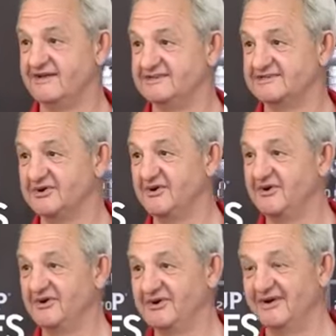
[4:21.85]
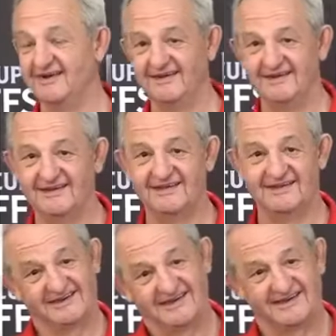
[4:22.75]
So,
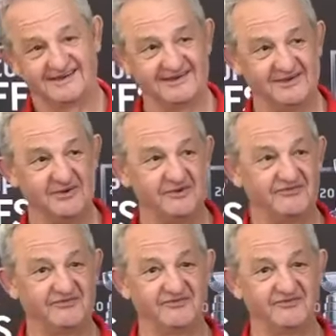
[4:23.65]
we've